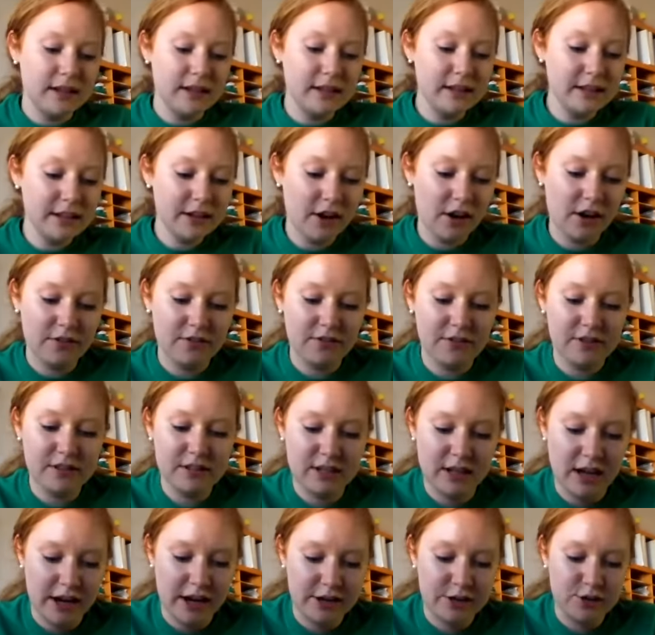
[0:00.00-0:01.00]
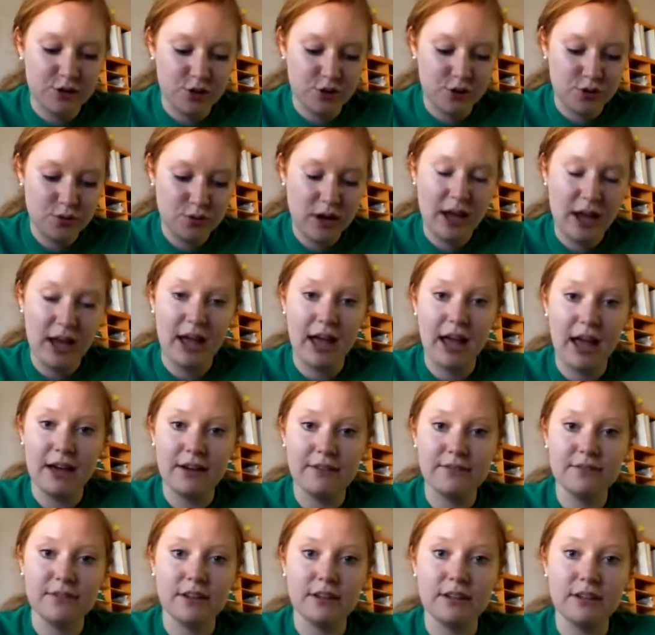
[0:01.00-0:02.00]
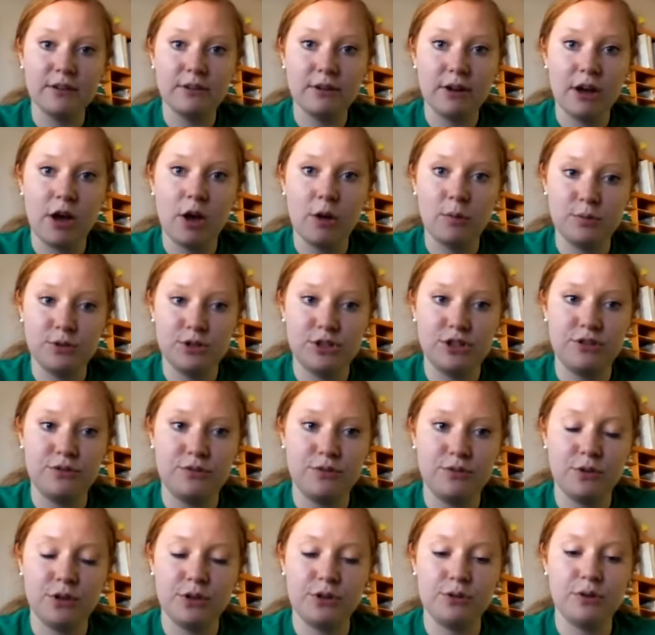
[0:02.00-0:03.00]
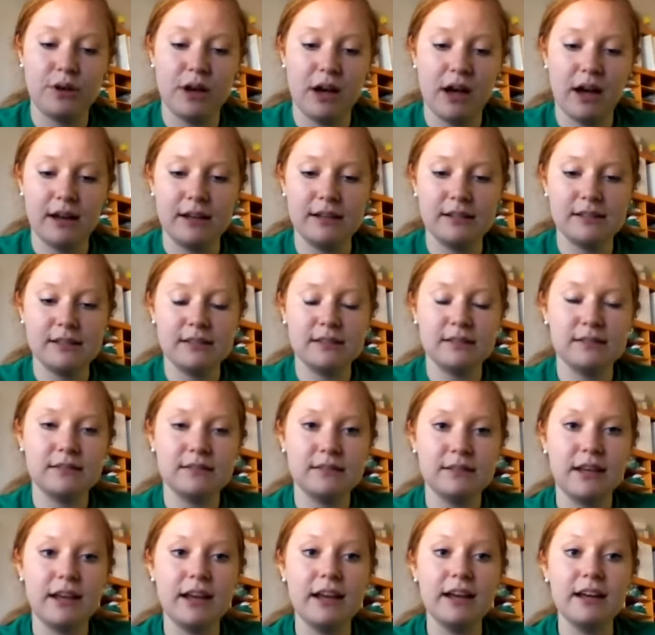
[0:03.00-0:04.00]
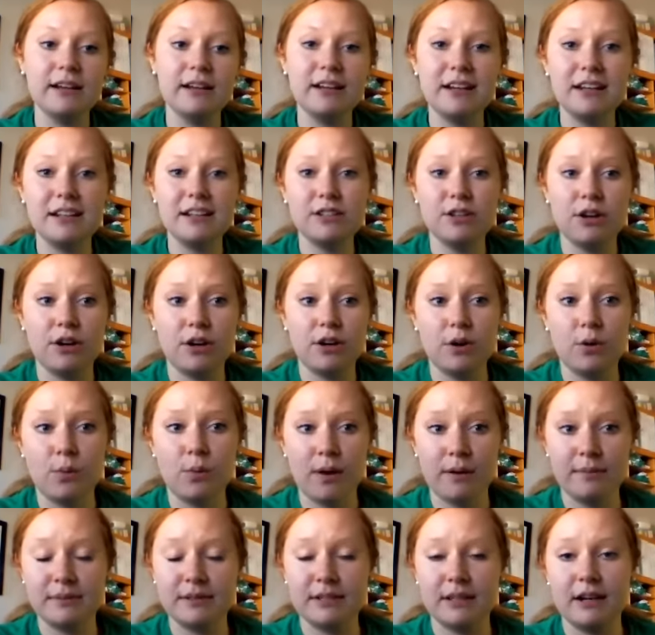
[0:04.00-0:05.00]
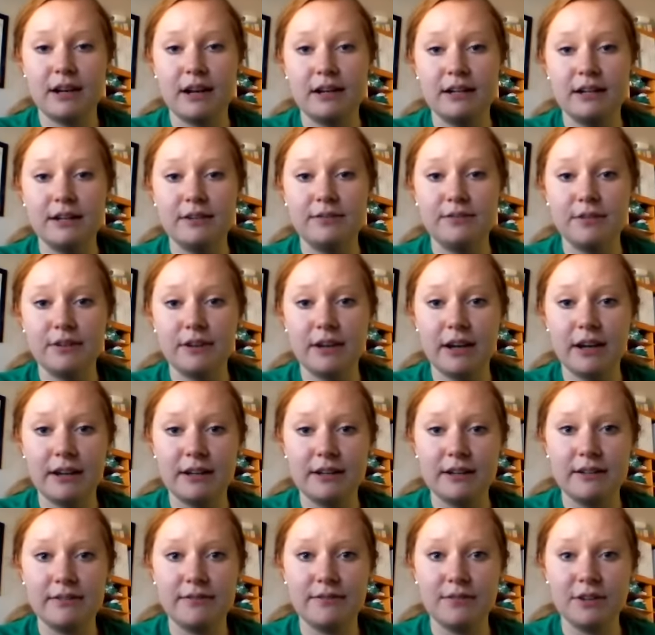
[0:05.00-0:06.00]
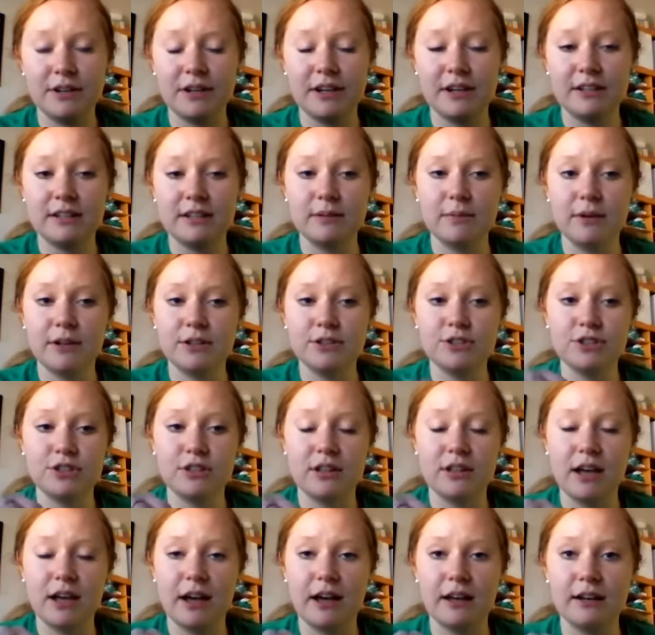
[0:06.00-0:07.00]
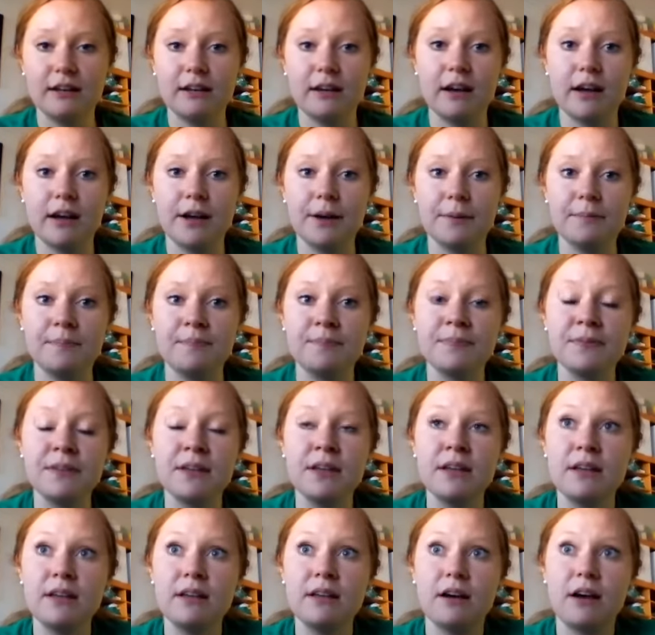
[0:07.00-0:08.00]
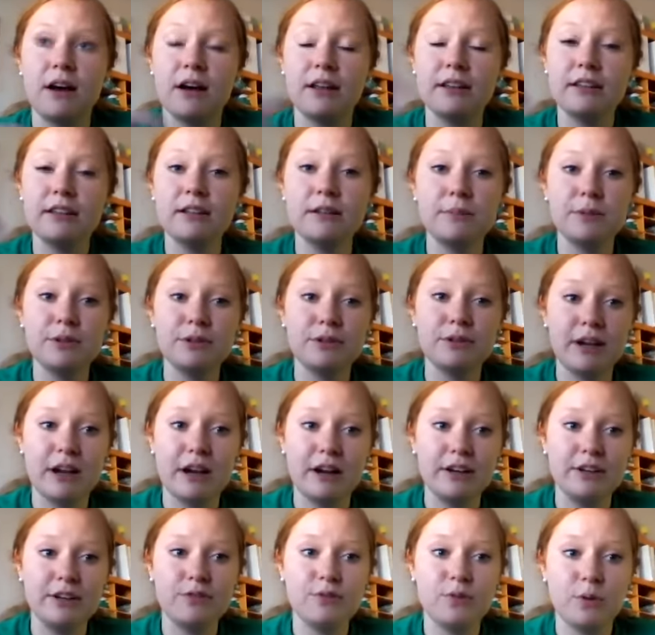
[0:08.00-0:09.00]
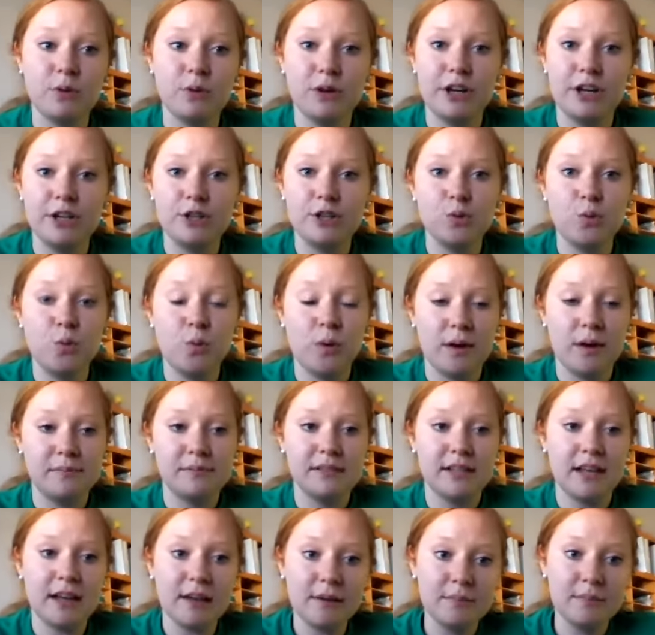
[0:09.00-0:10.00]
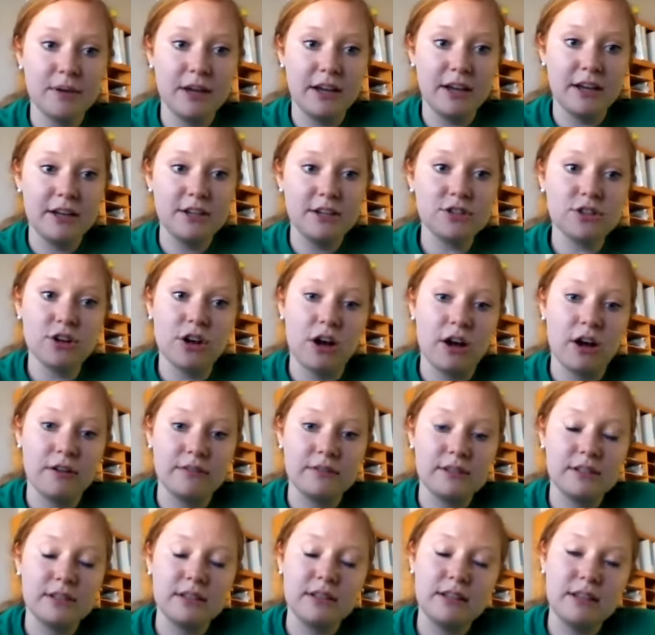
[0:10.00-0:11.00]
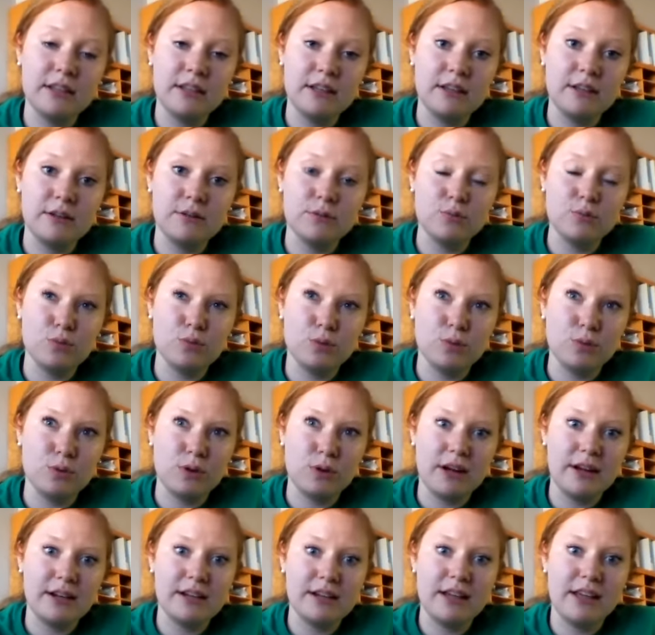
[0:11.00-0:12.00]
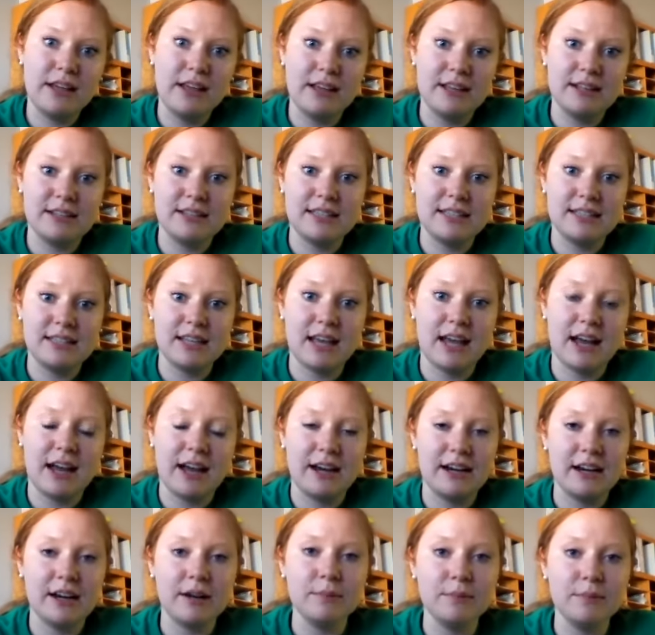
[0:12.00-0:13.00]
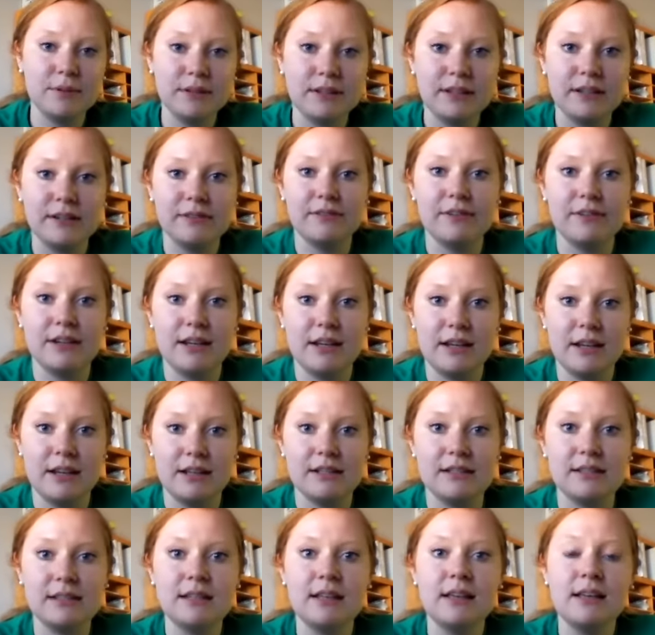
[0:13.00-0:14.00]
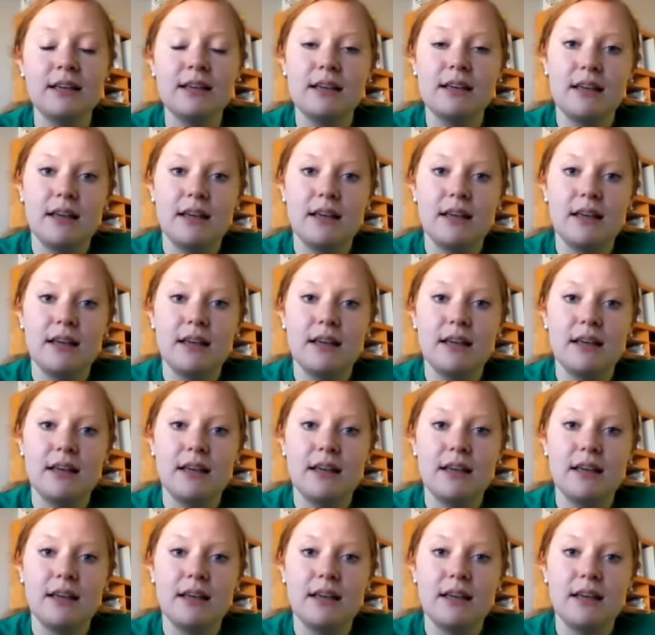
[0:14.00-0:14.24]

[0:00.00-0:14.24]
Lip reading: in the office, I do have a little help sheet for you guys, and it is on our website. I did forget to mention that. On the Dubuque County 4-H website page, off to the right-hand side, I believe it is,